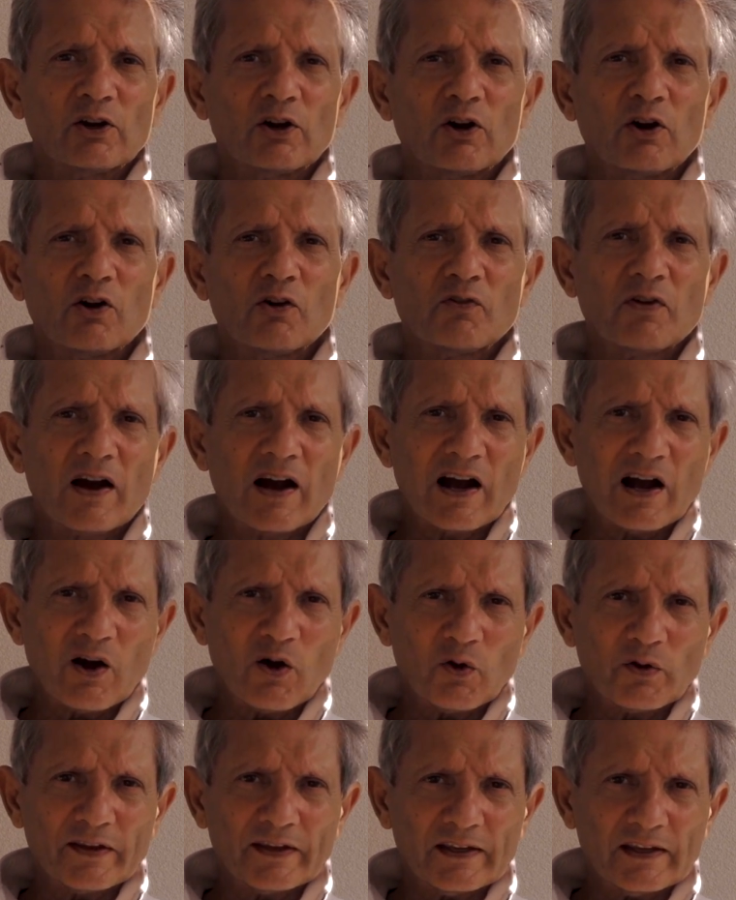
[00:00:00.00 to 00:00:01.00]
of
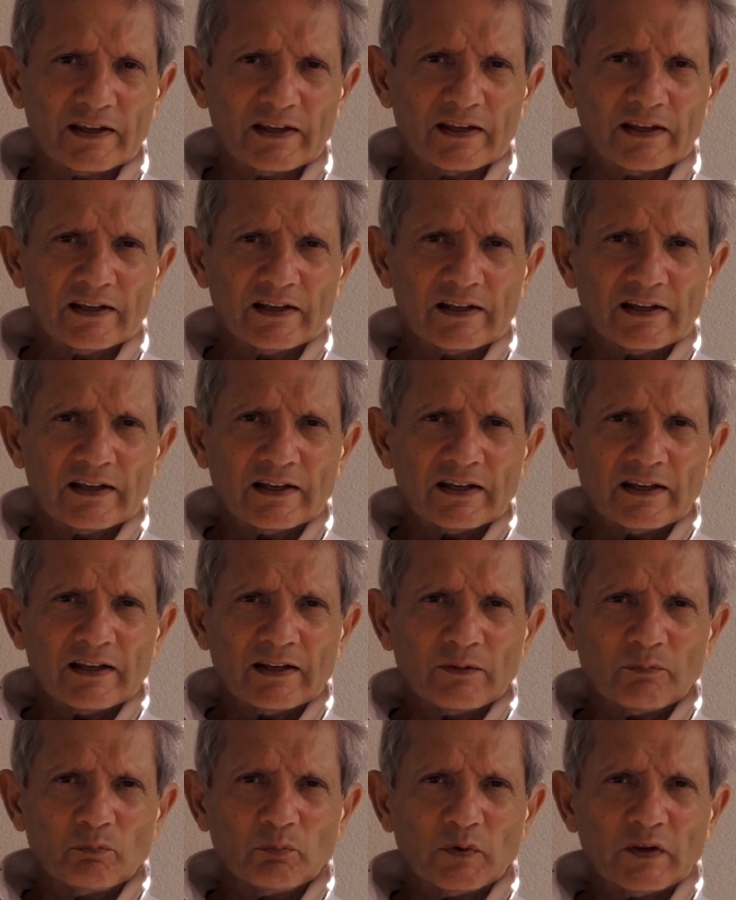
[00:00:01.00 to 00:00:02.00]
how he
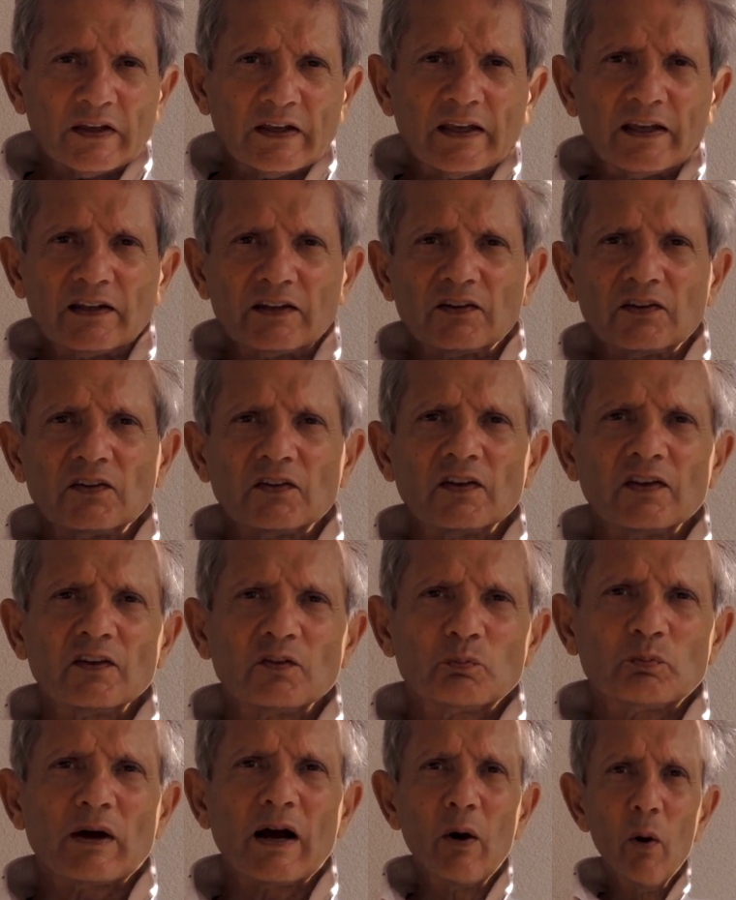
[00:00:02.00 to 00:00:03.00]
begins his
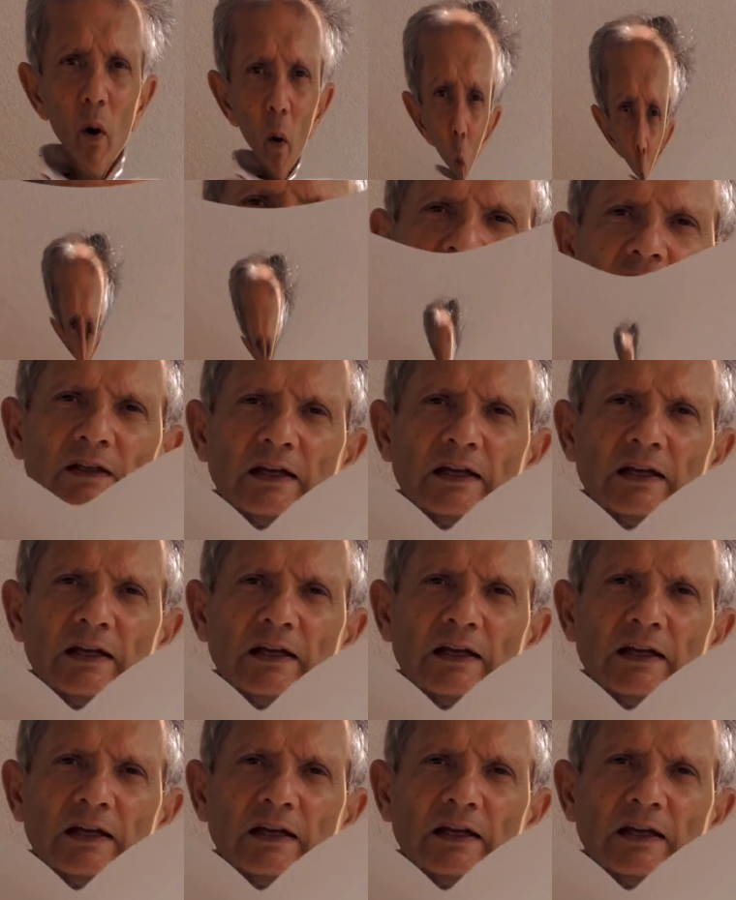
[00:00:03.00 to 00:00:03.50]
power move.